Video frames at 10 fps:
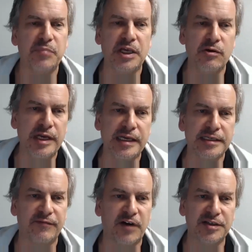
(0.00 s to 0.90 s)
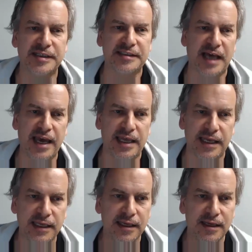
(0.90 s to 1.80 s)
beauties of our
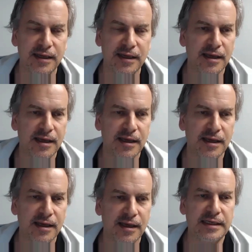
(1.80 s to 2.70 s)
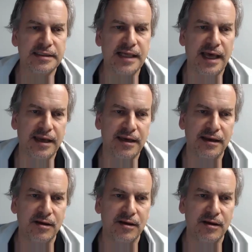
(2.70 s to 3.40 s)
society is that,